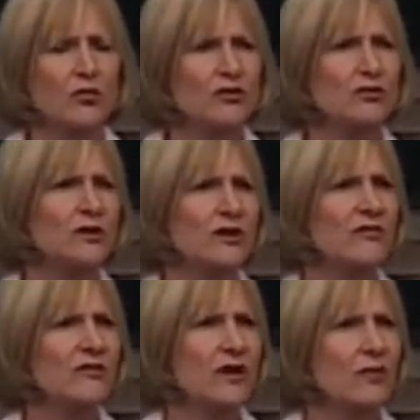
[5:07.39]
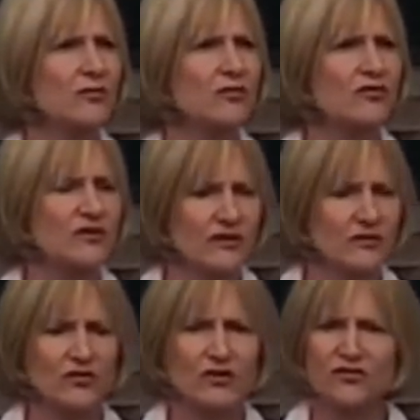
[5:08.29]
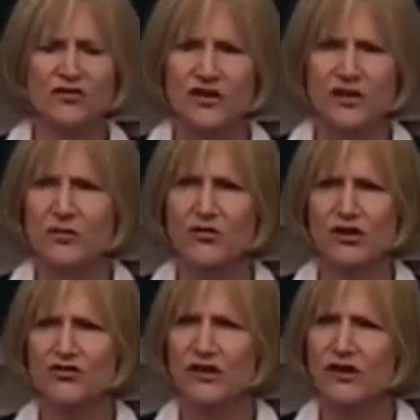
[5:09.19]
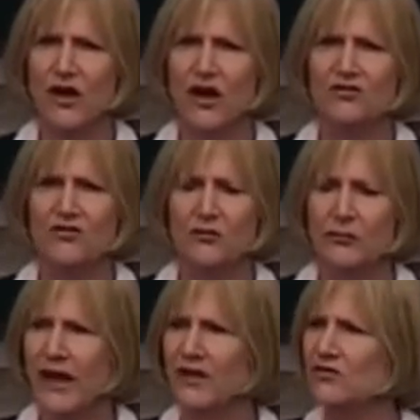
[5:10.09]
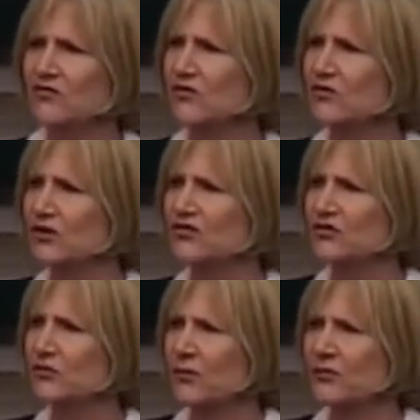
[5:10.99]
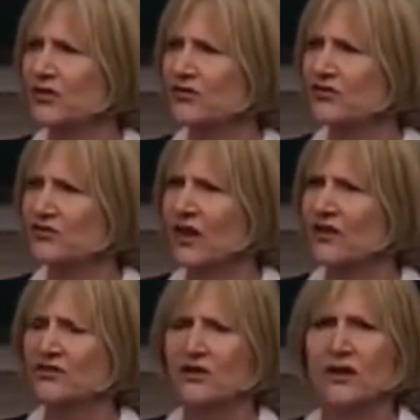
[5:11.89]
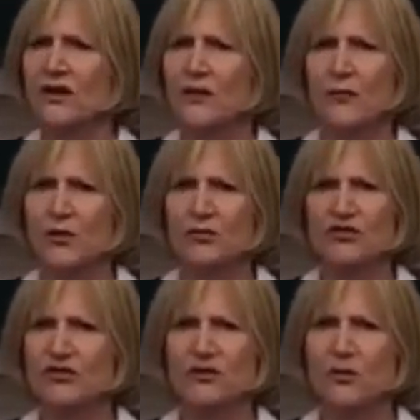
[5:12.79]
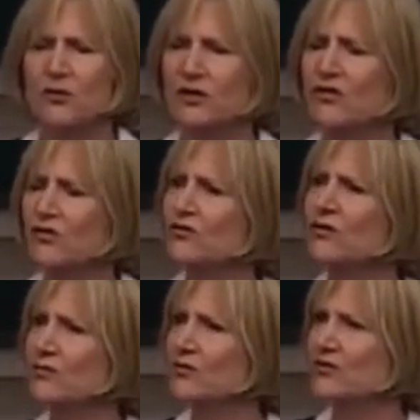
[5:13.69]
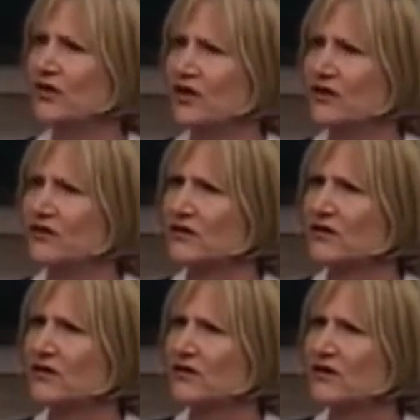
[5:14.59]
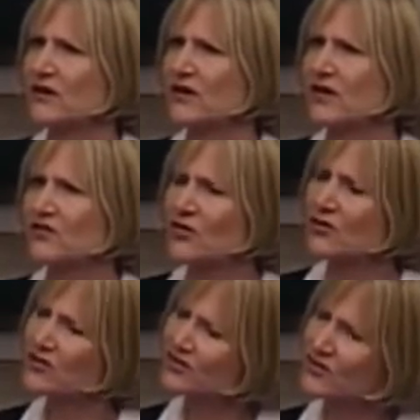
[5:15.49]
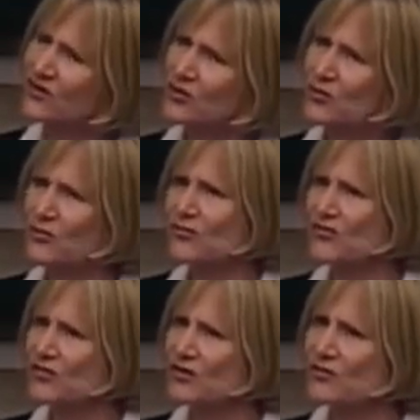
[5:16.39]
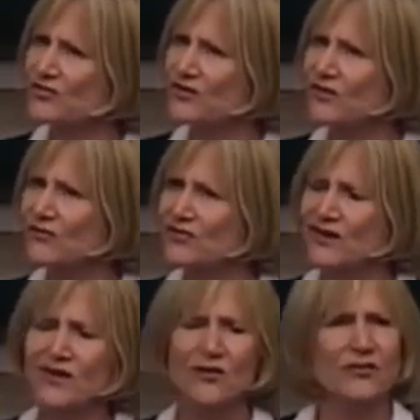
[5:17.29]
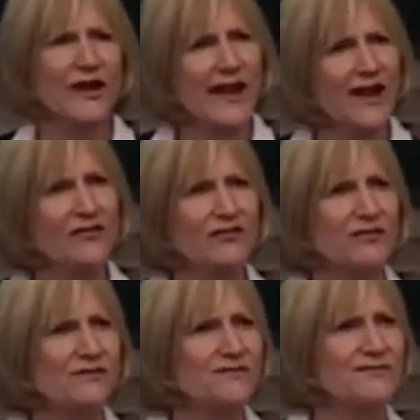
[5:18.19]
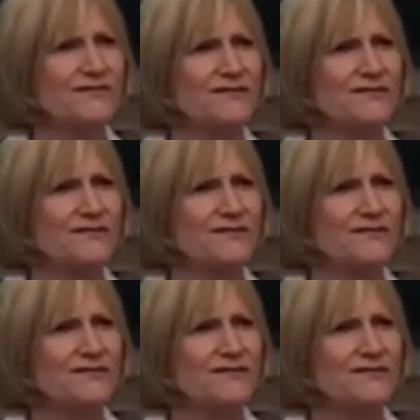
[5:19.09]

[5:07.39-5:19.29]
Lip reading: Well, you look at the numbers, the immigration had caused a massive increase in population size, but it was still only 30%. So the group that was 30% was getting over half.